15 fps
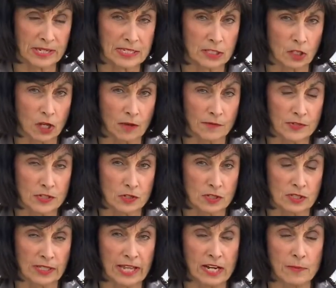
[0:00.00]
him as law
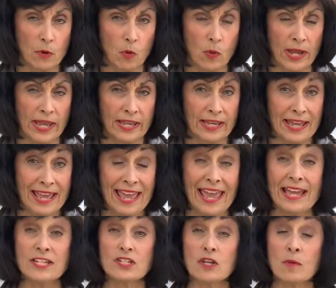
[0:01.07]
officers led him away.
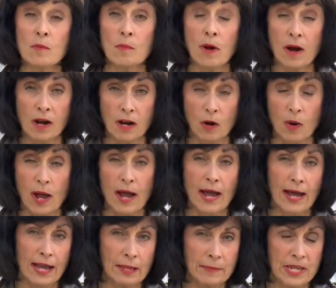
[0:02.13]
And tomorrow,
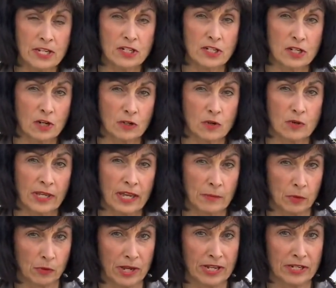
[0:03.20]
Jaime Tinoco
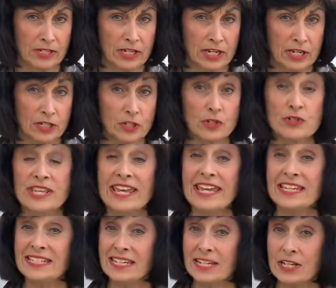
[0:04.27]
Camarena turns
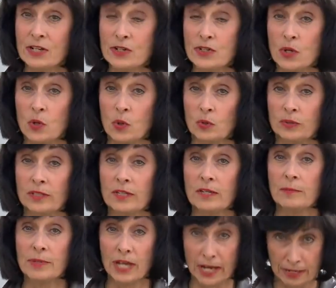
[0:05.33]
18 years old
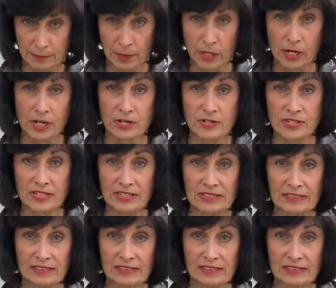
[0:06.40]
behind bars.